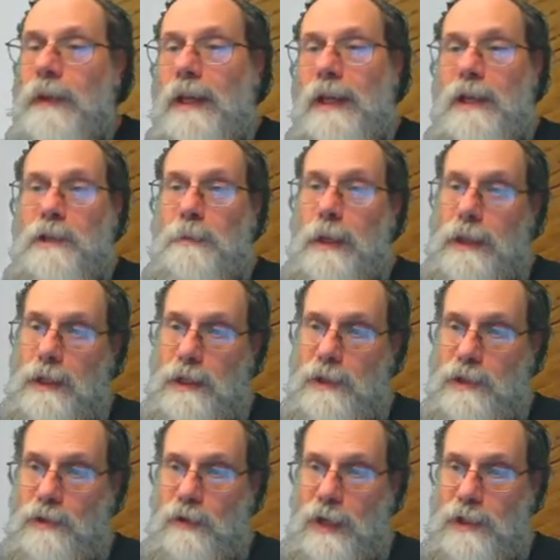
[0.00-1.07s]
is making
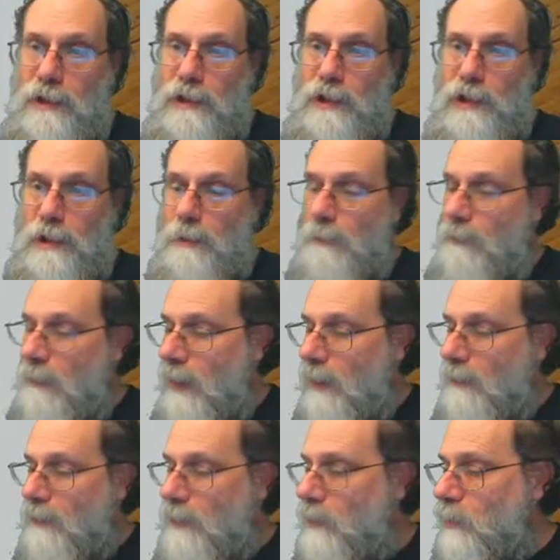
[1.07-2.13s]
its transition.
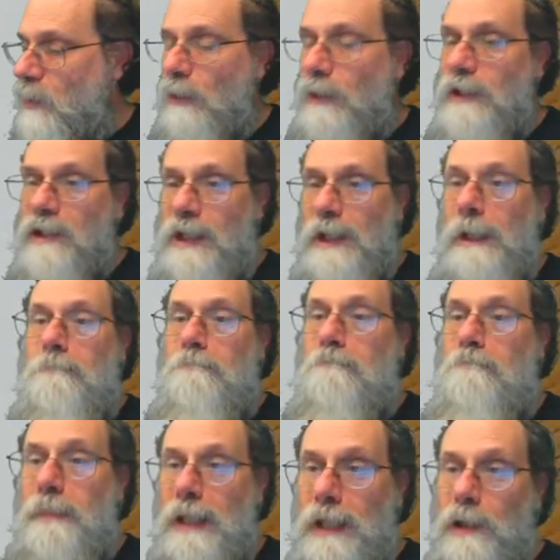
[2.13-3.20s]
This is known as the
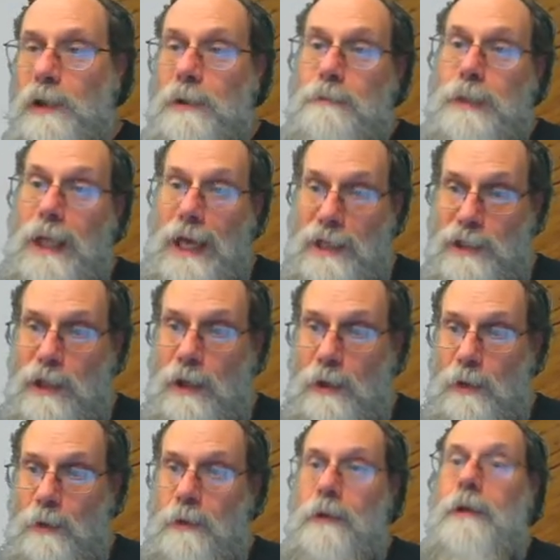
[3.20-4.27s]
Miller
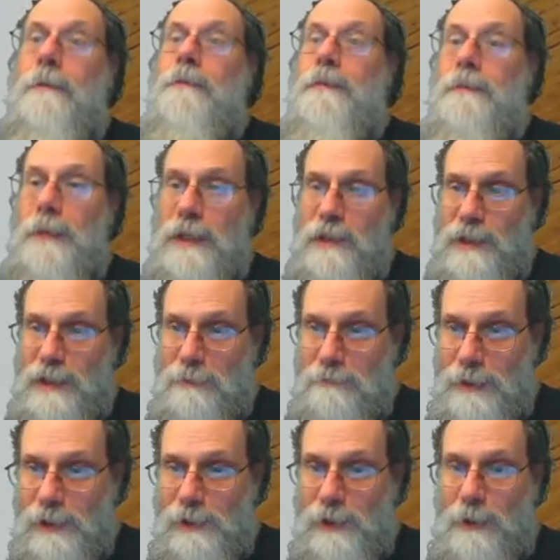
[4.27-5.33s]
plateau, based on the
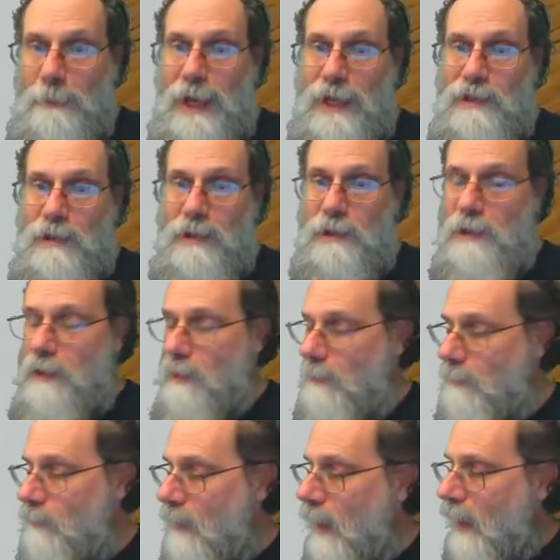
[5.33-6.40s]
Miller capacitance.
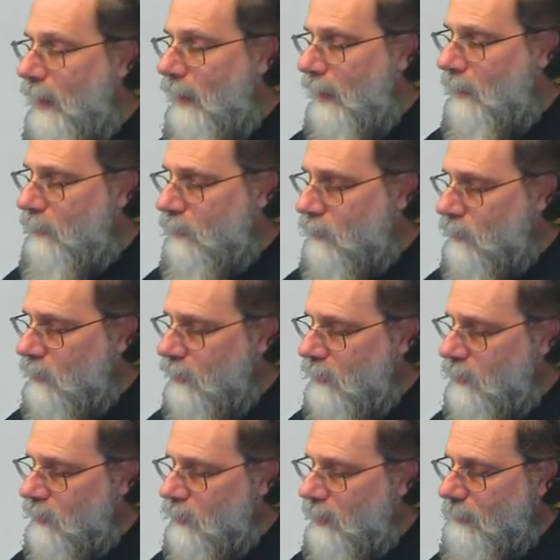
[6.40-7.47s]
And you can see it
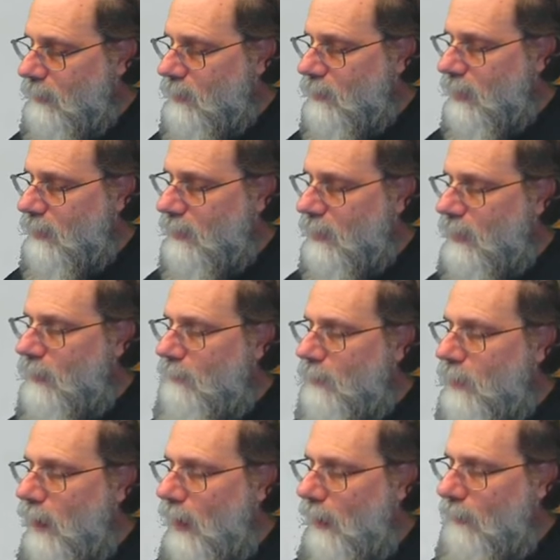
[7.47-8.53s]
to some extent
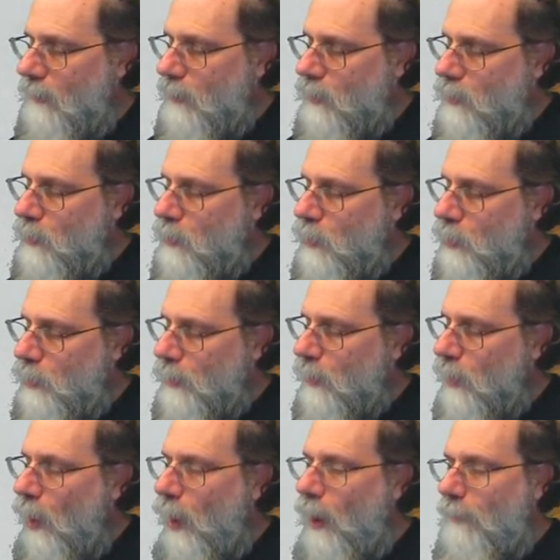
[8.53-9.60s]
even on the
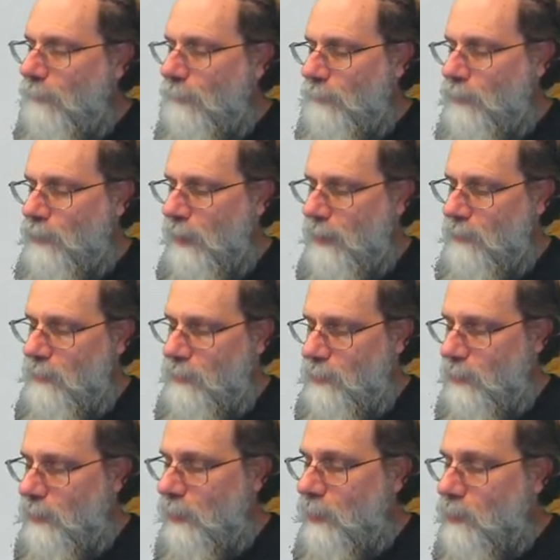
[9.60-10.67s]
turning off of the
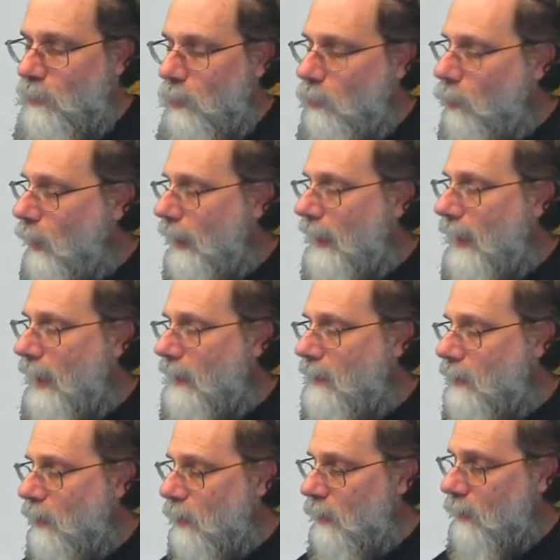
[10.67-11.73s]
transistor. So what I had
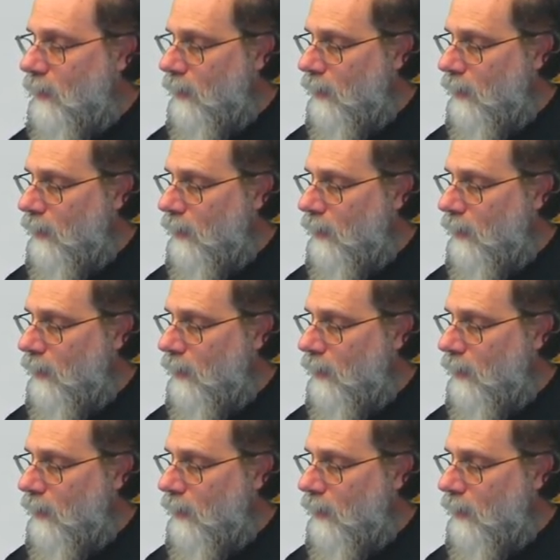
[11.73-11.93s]
here